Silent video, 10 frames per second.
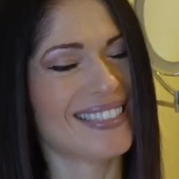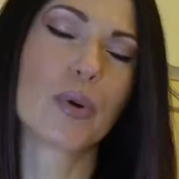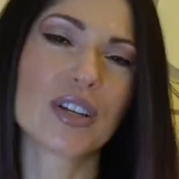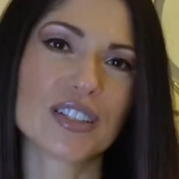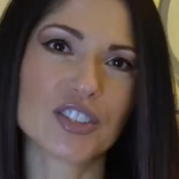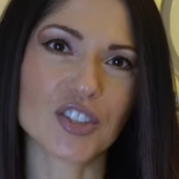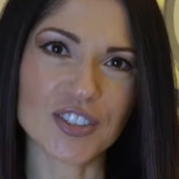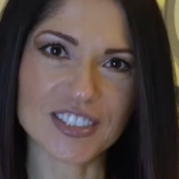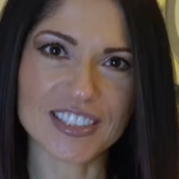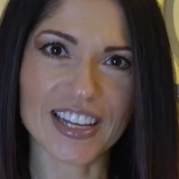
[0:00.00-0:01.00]
We're gonna
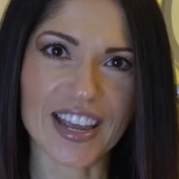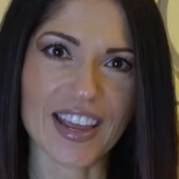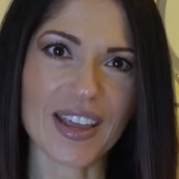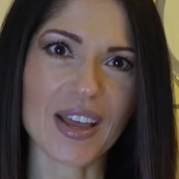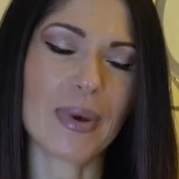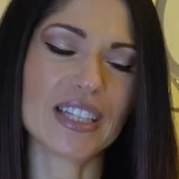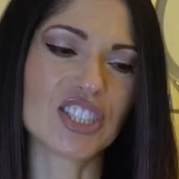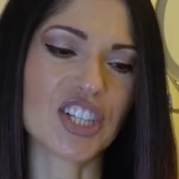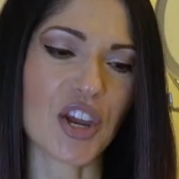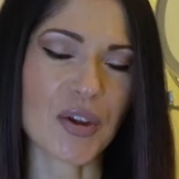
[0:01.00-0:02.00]
start today by
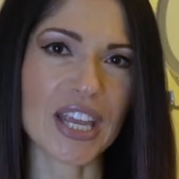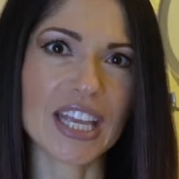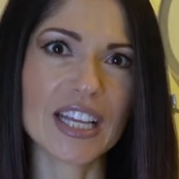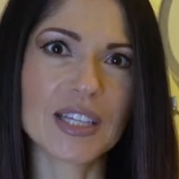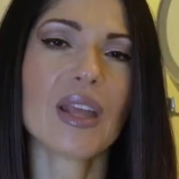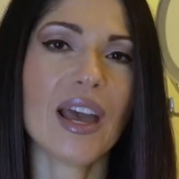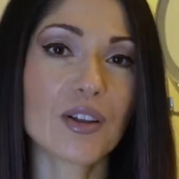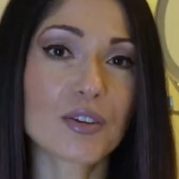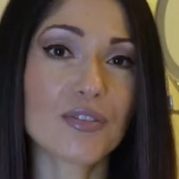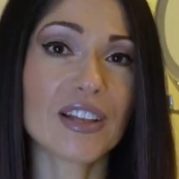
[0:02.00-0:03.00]
sharing how
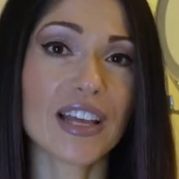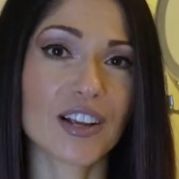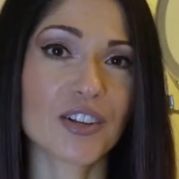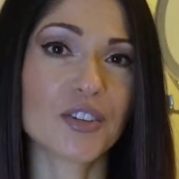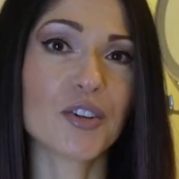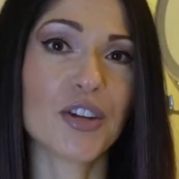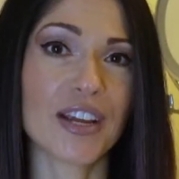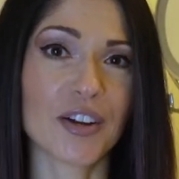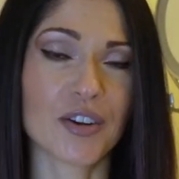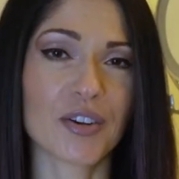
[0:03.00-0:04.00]
to flat iron your
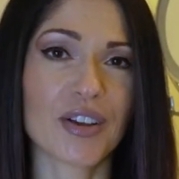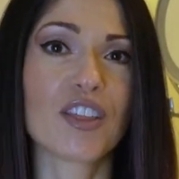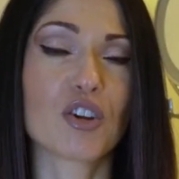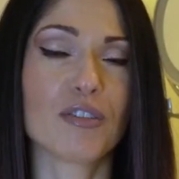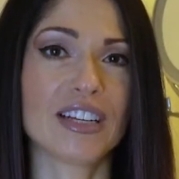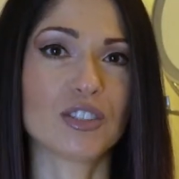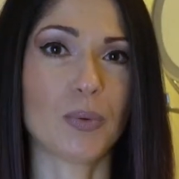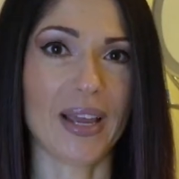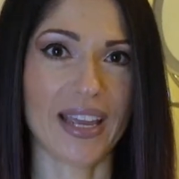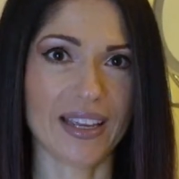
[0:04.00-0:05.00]
hair the correct
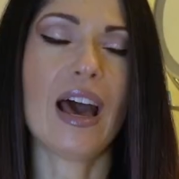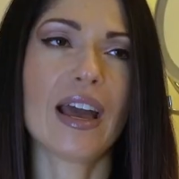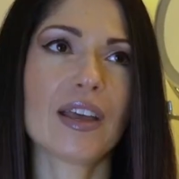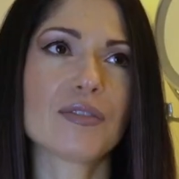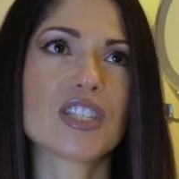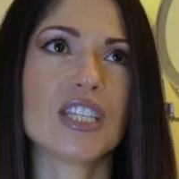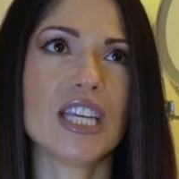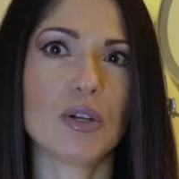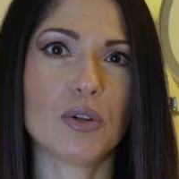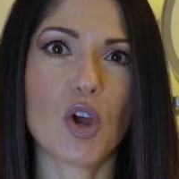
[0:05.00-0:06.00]
way. I have
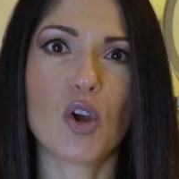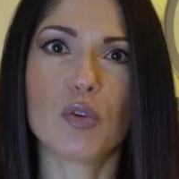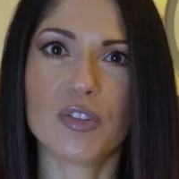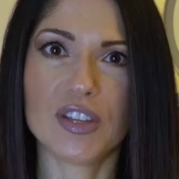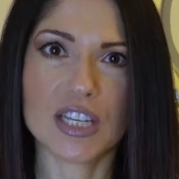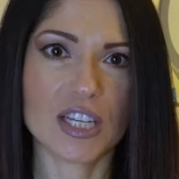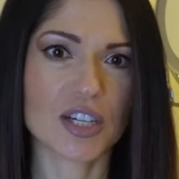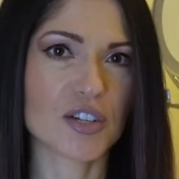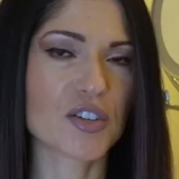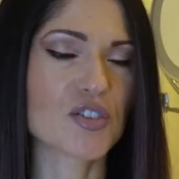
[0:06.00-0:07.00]
seen over the
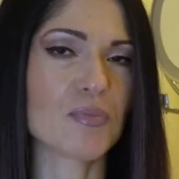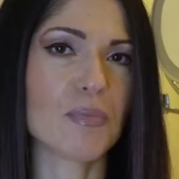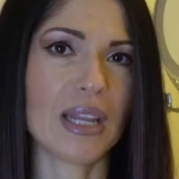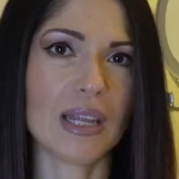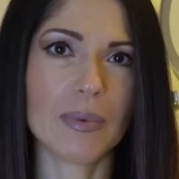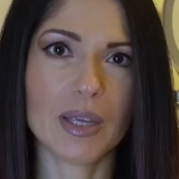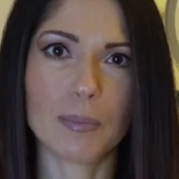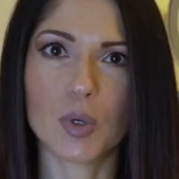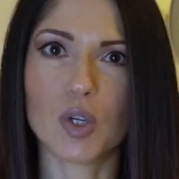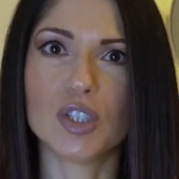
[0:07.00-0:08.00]
years many
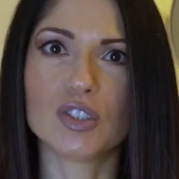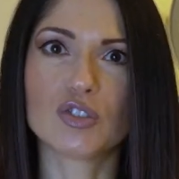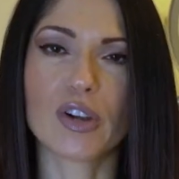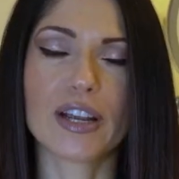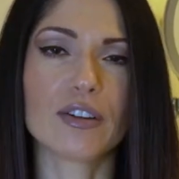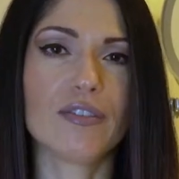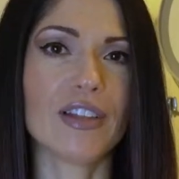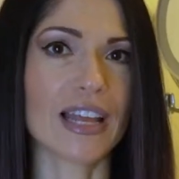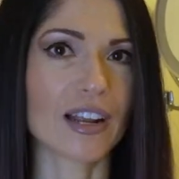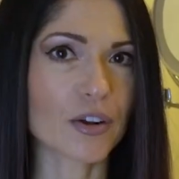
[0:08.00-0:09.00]
people trying to
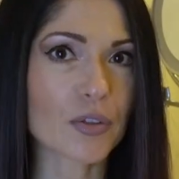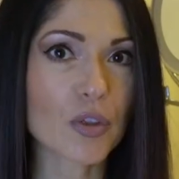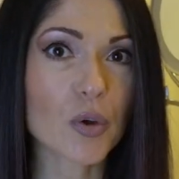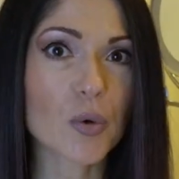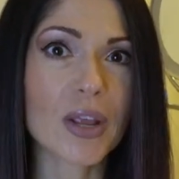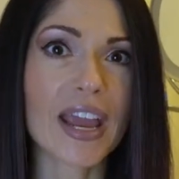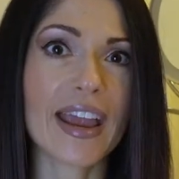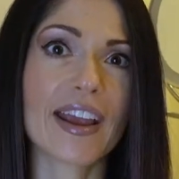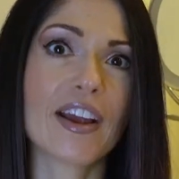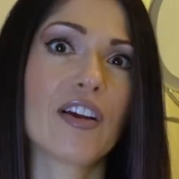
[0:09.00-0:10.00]
flat iron their own
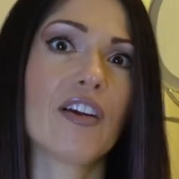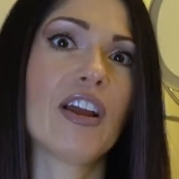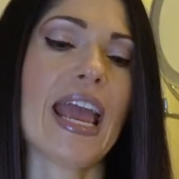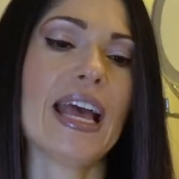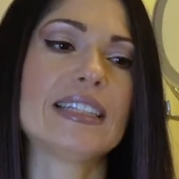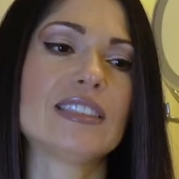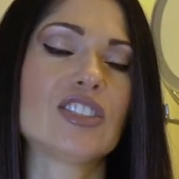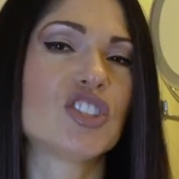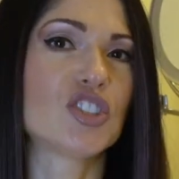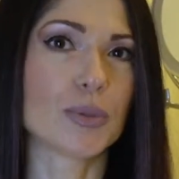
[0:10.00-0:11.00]
hair
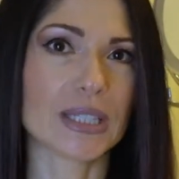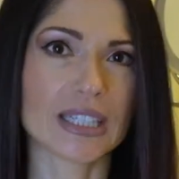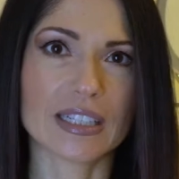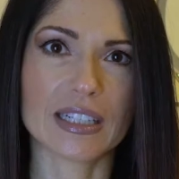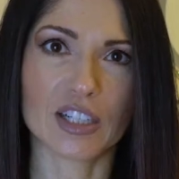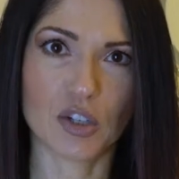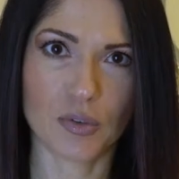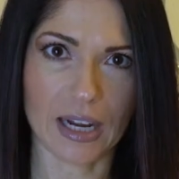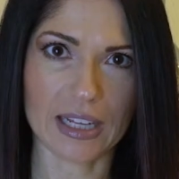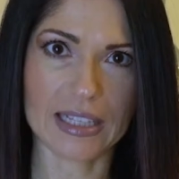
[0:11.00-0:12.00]
and doing it
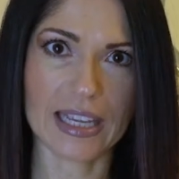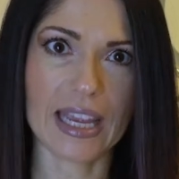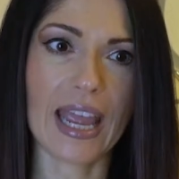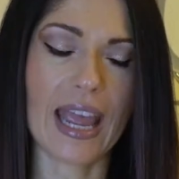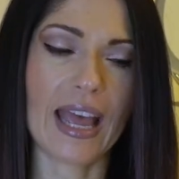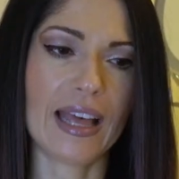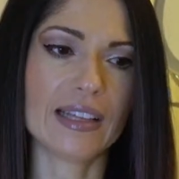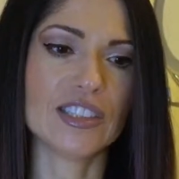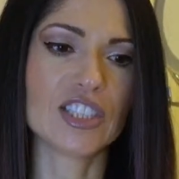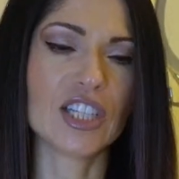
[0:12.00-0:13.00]
incorrectly.
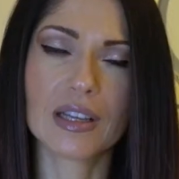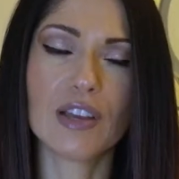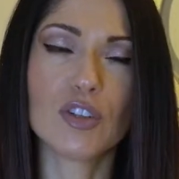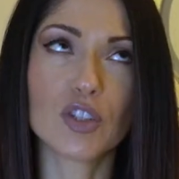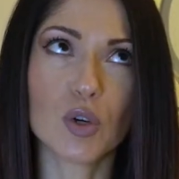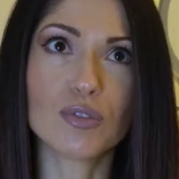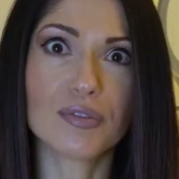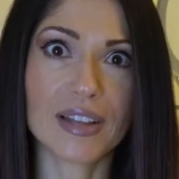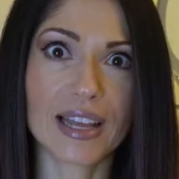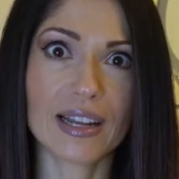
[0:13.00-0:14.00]
And if you don't
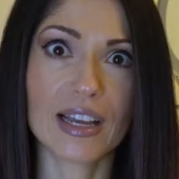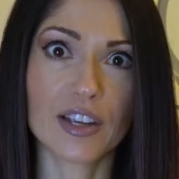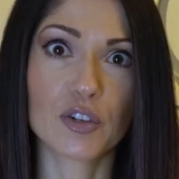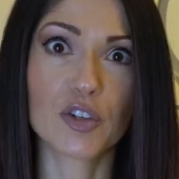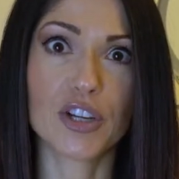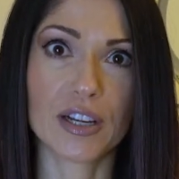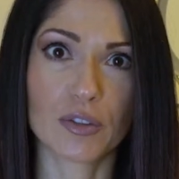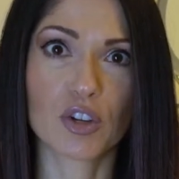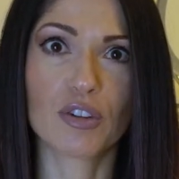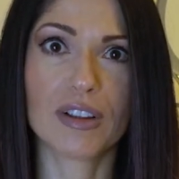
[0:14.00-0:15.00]
flat iron your hair
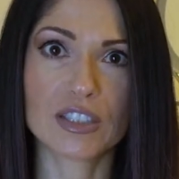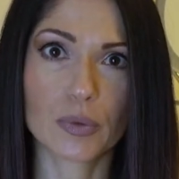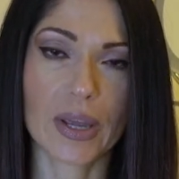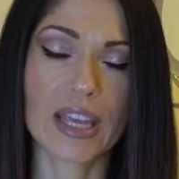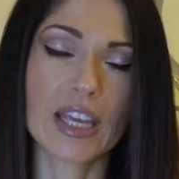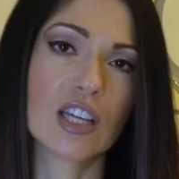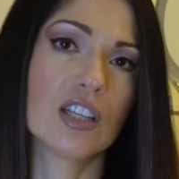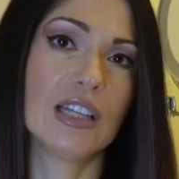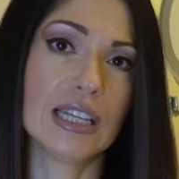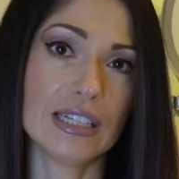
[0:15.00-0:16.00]
the correct way, it
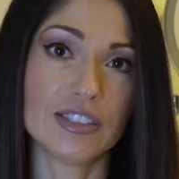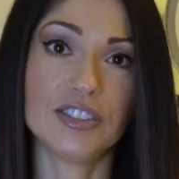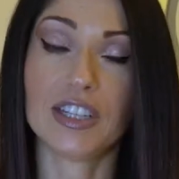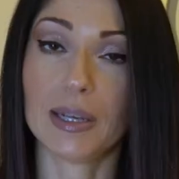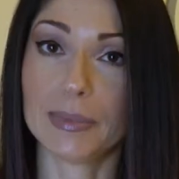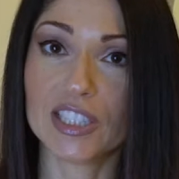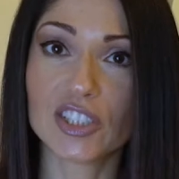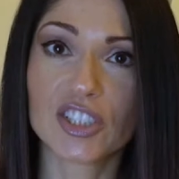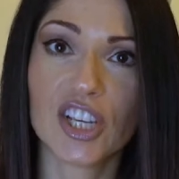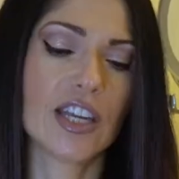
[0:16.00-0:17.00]
could lead to
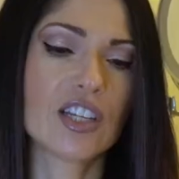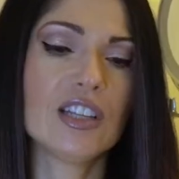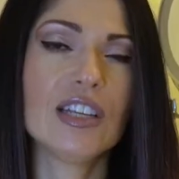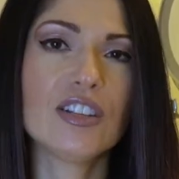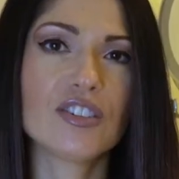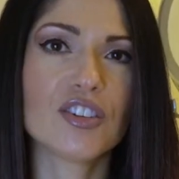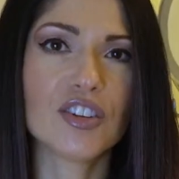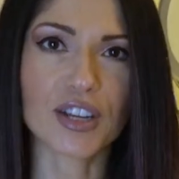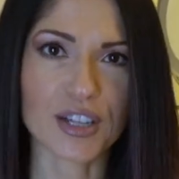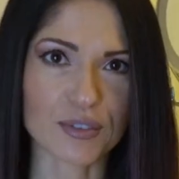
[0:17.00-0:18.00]
damage. It could lead to
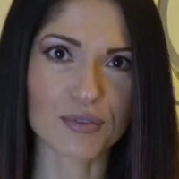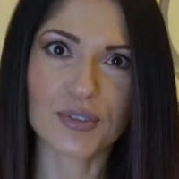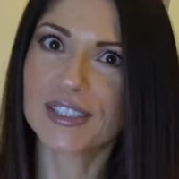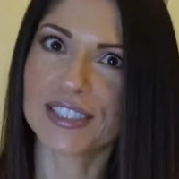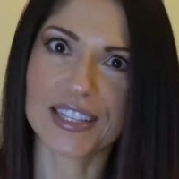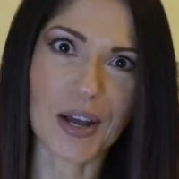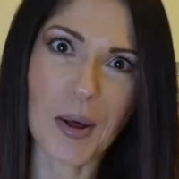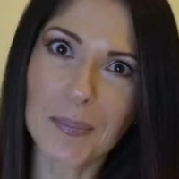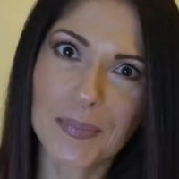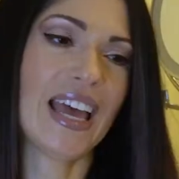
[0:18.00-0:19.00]
your hair frizzing
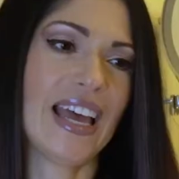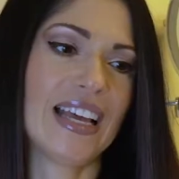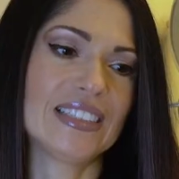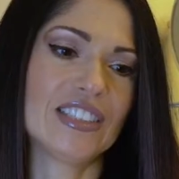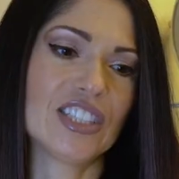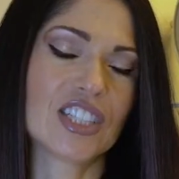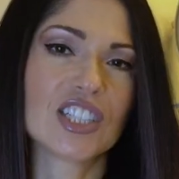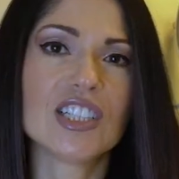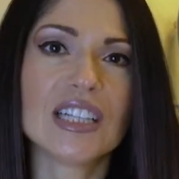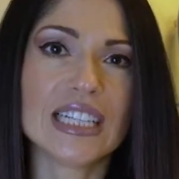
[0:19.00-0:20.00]
up, and it
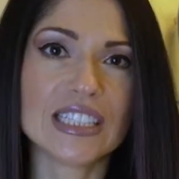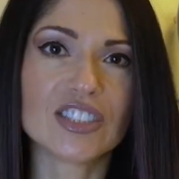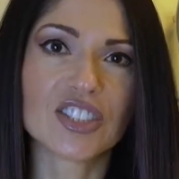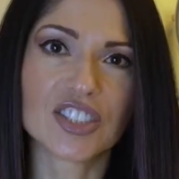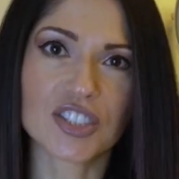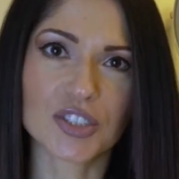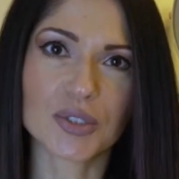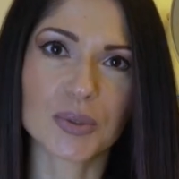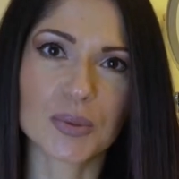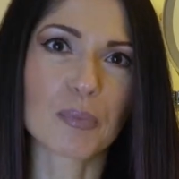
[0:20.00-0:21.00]
could lead
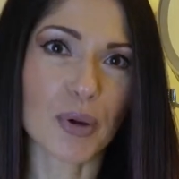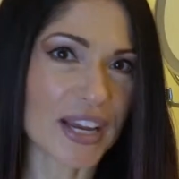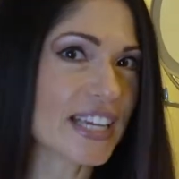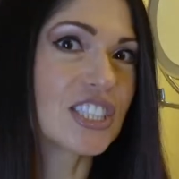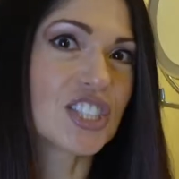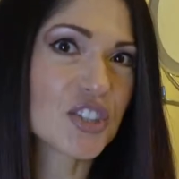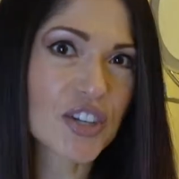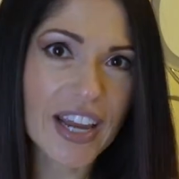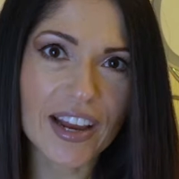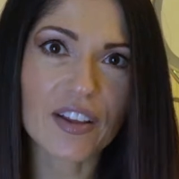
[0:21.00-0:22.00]
to breakage in your
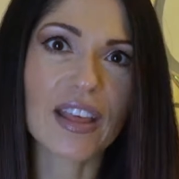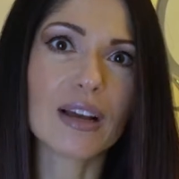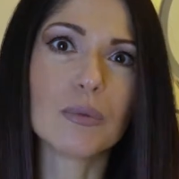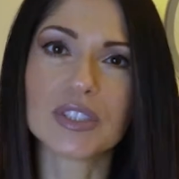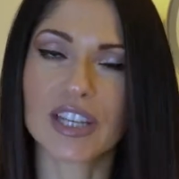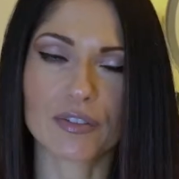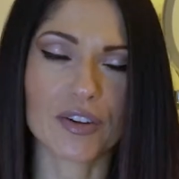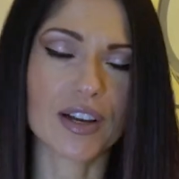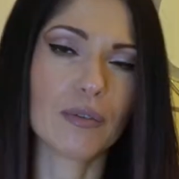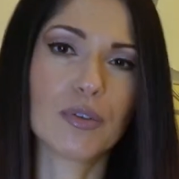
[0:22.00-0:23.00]
hair that will take
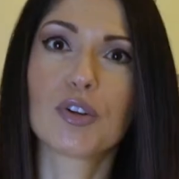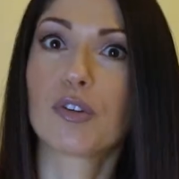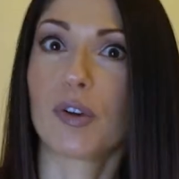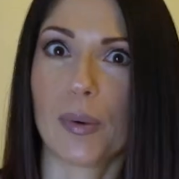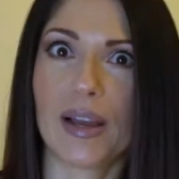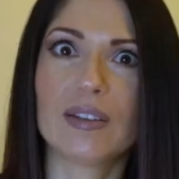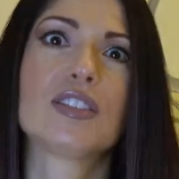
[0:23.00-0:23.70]
forever to grow out.